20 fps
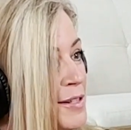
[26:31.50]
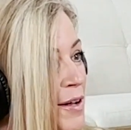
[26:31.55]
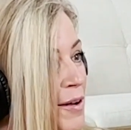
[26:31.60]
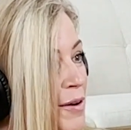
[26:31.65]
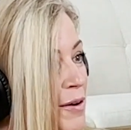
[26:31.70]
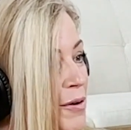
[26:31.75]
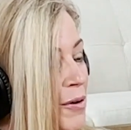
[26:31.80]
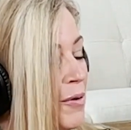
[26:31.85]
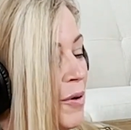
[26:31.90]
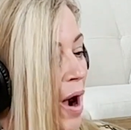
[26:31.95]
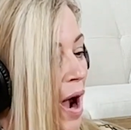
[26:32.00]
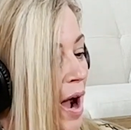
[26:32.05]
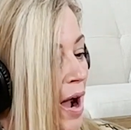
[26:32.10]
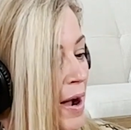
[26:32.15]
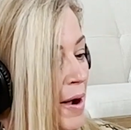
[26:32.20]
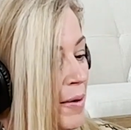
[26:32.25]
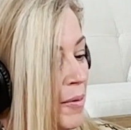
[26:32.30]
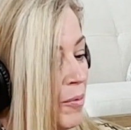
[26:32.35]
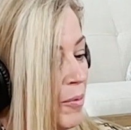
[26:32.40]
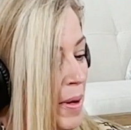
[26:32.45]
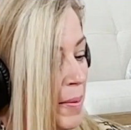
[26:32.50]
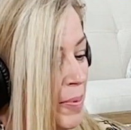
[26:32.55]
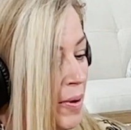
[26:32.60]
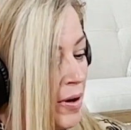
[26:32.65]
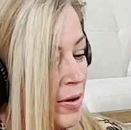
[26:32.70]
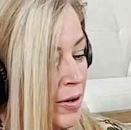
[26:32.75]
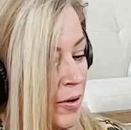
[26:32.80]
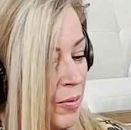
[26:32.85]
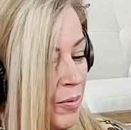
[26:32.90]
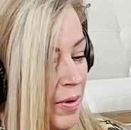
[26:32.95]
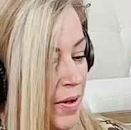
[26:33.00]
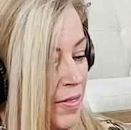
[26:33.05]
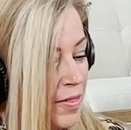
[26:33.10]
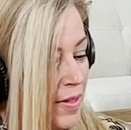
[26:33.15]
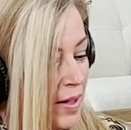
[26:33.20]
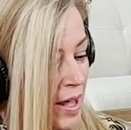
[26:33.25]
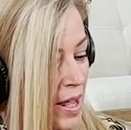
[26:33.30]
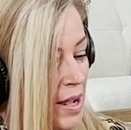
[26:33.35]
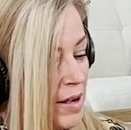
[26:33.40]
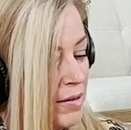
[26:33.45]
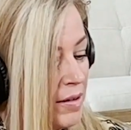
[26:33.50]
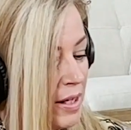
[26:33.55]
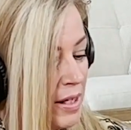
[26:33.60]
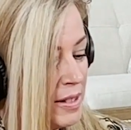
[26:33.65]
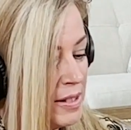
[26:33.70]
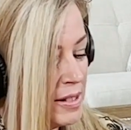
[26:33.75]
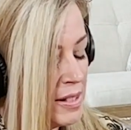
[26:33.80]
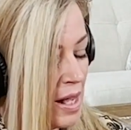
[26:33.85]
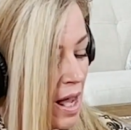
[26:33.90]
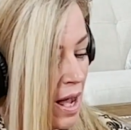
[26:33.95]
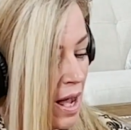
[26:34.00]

So, we partner with the county's